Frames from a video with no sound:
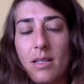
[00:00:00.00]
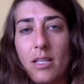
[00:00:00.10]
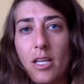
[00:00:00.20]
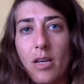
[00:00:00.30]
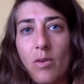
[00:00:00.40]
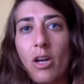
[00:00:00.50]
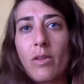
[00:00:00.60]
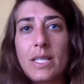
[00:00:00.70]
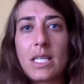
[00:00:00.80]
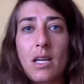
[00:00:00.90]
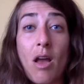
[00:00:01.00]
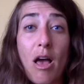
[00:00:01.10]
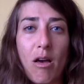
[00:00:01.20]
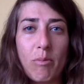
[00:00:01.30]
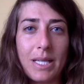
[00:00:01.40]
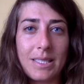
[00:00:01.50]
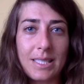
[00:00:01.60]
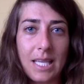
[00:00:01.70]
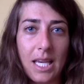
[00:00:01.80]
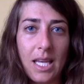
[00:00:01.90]
you know, not only did it not help my
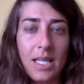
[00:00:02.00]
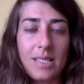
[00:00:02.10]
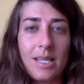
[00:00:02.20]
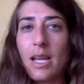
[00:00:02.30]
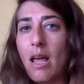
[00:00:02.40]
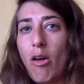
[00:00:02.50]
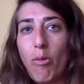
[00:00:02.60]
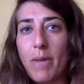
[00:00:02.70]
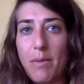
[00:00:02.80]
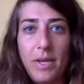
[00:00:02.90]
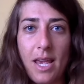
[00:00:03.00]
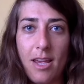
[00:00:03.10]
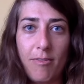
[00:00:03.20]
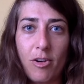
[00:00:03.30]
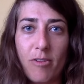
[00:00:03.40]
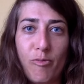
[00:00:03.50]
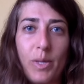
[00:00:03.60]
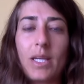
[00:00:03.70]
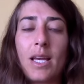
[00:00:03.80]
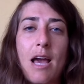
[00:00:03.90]
skin, it didn't help my behavior of
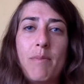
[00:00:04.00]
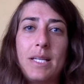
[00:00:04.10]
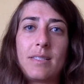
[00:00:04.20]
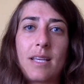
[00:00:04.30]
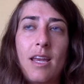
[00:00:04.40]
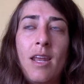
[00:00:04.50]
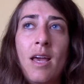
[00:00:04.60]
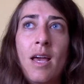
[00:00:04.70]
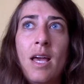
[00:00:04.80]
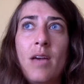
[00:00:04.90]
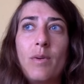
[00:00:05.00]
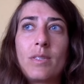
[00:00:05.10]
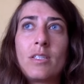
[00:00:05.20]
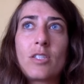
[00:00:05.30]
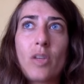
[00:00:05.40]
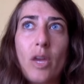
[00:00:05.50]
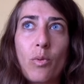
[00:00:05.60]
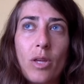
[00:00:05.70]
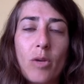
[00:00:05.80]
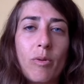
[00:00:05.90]
picking up my skin. It wasn't until I
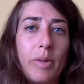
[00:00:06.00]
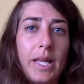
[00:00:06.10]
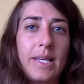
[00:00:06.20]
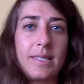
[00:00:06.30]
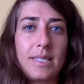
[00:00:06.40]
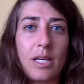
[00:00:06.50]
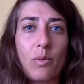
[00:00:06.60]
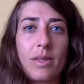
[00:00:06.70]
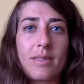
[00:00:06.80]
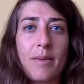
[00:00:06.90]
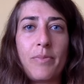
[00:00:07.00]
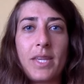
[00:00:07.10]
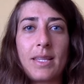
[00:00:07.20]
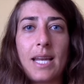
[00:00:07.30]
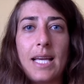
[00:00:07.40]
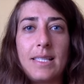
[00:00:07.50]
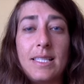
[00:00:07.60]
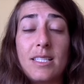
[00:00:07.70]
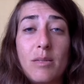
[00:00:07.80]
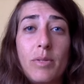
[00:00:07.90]
really replaced it with something that I
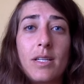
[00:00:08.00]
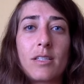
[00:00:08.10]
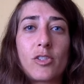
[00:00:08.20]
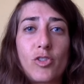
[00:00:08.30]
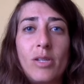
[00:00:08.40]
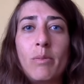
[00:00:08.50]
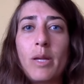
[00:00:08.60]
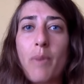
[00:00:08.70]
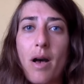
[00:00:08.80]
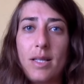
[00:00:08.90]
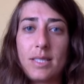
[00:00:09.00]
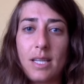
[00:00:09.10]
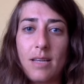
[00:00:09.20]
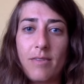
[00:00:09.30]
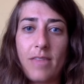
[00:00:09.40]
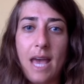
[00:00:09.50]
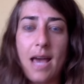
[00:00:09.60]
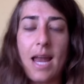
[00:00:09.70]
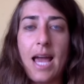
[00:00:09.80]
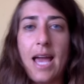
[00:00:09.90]
see to be extremely positive
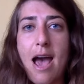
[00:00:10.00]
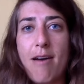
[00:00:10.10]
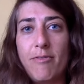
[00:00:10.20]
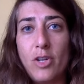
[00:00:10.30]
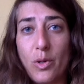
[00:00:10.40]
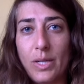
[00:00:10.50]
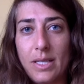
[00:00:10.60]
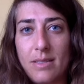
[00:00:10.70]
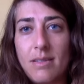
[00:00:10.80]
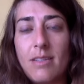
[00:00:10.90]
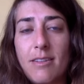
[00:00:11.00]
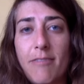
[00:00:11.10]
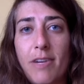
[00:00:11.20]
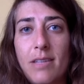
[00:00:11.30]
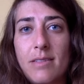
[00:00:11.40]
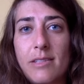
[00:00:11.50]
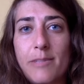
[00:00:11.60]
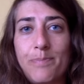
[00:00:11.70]
that I have noticed a difference.